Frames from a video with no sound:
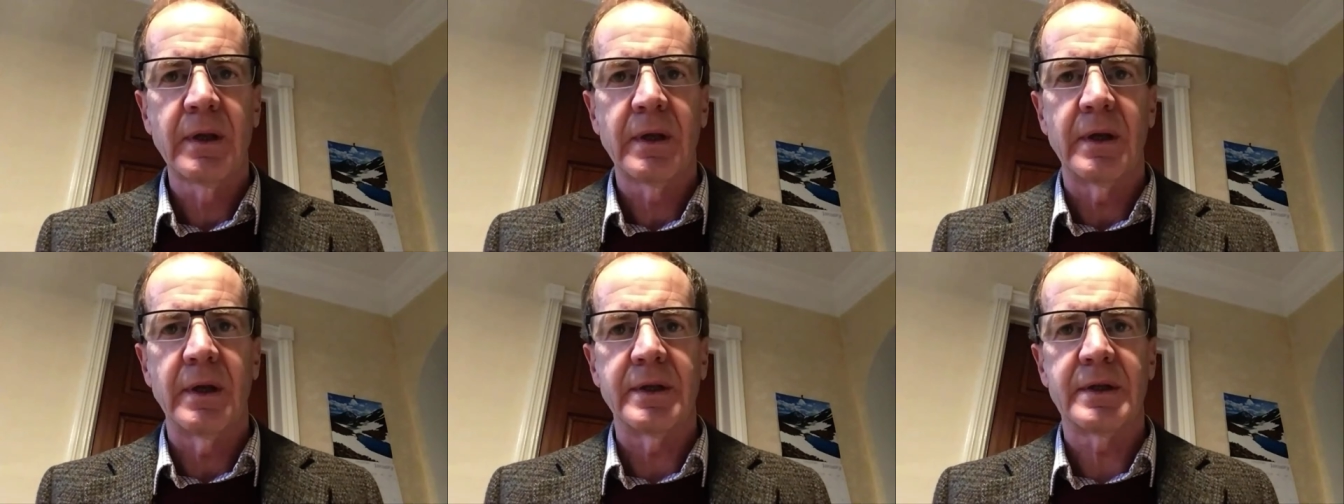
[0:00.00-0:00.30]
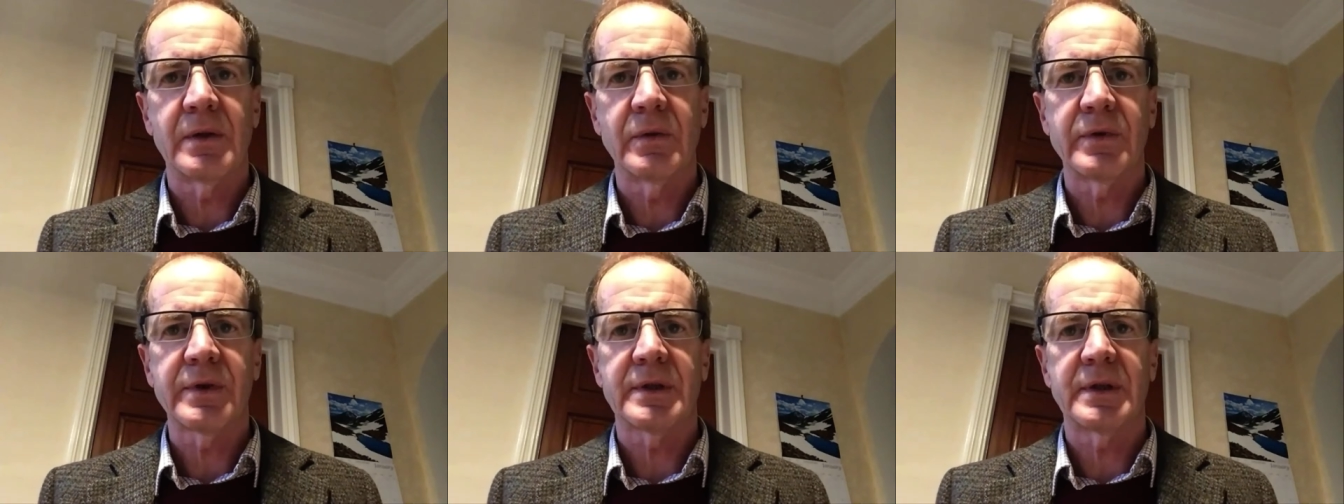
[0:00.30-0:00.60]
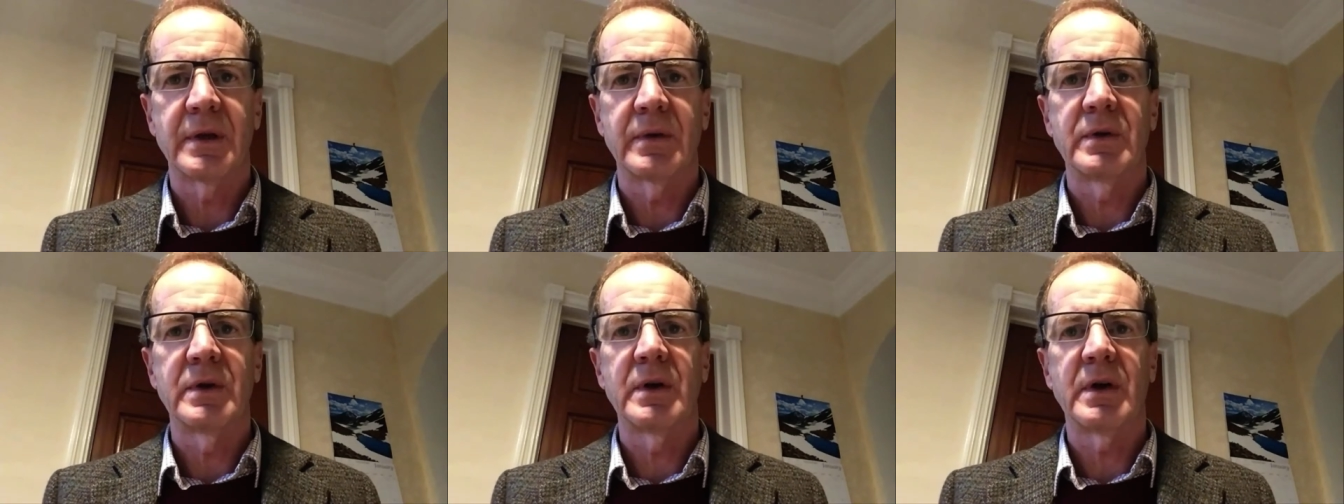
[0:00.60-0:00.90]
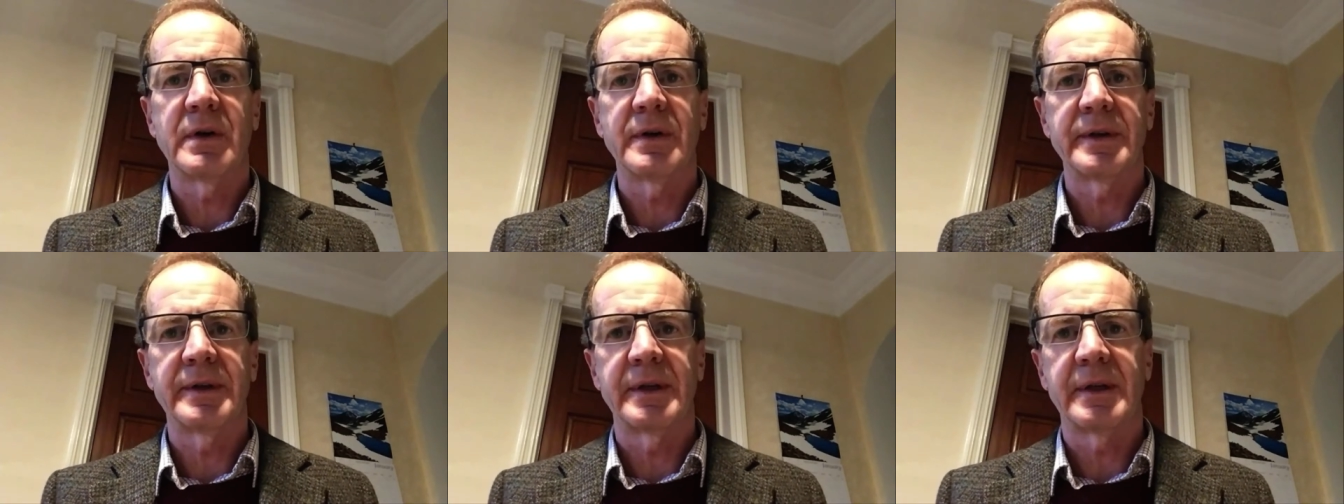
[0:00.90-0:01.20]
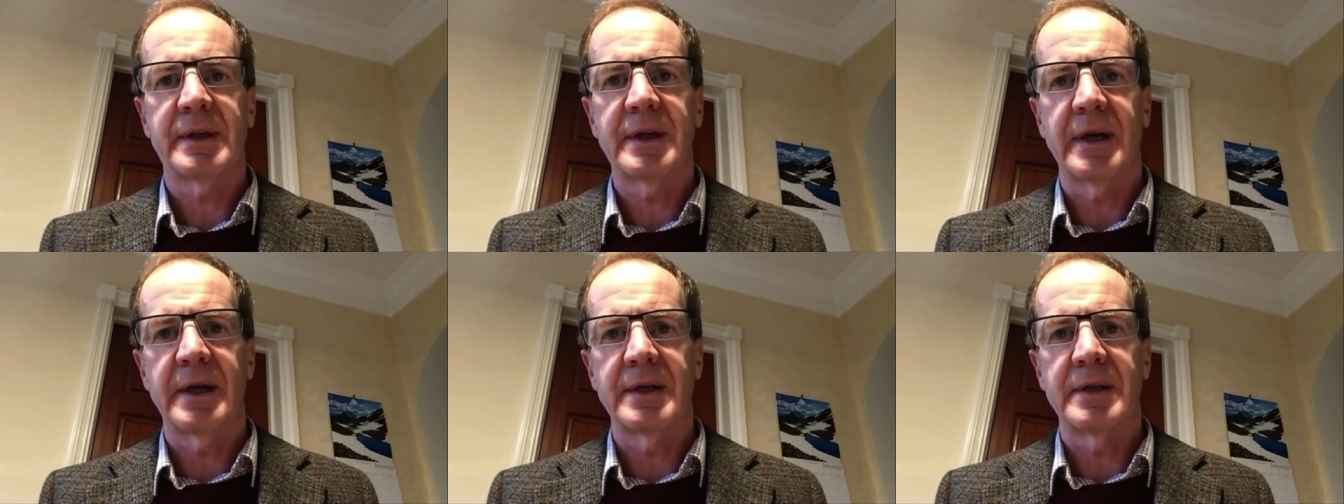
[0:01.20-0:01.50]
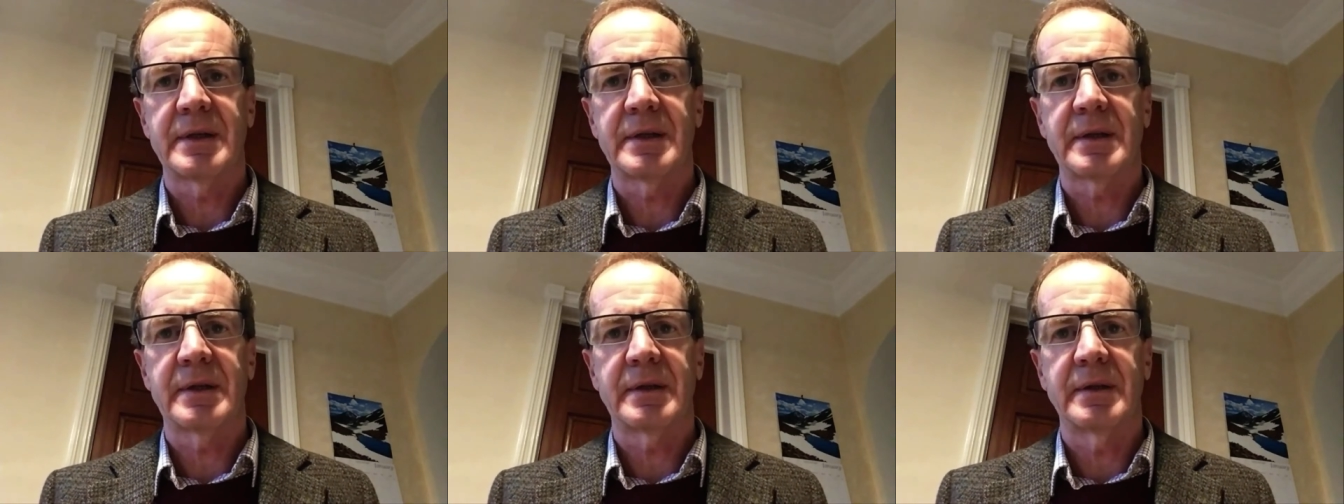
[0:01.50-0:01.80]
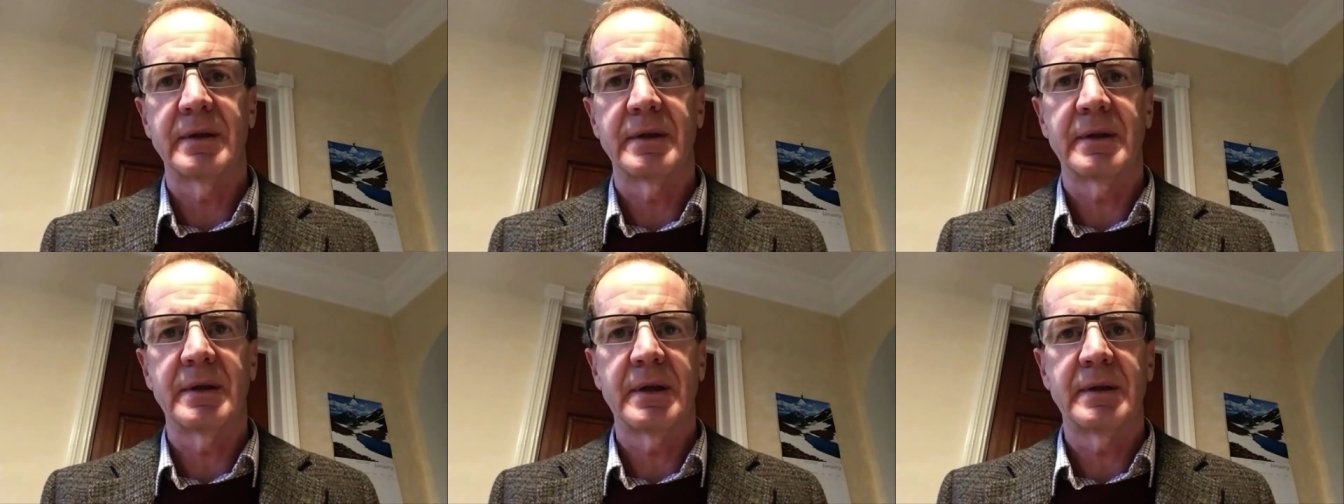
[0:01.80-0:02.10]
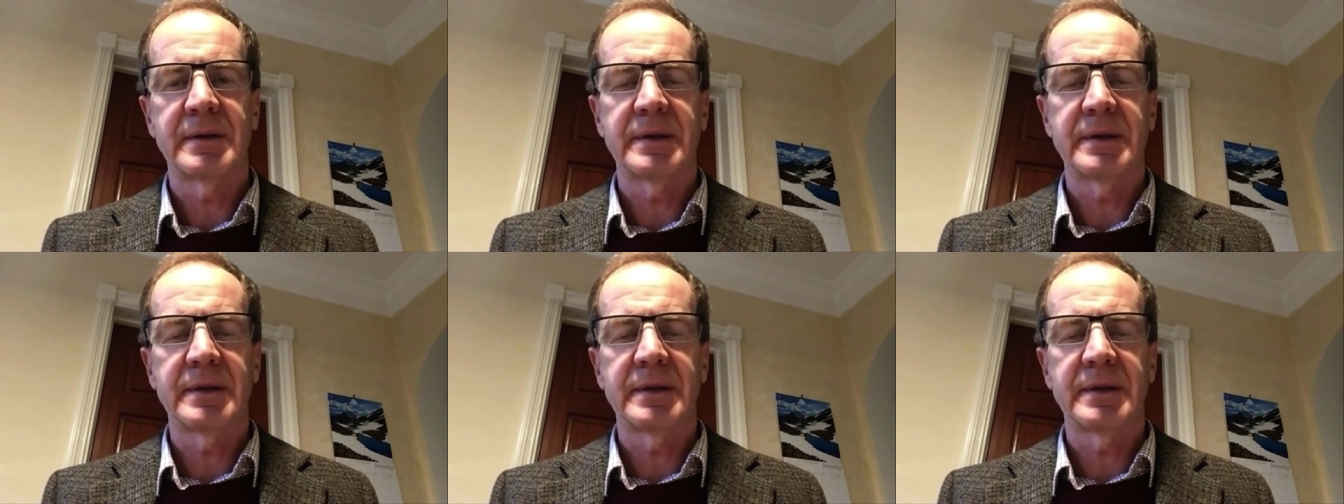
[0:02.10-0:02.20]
It's also not the case that,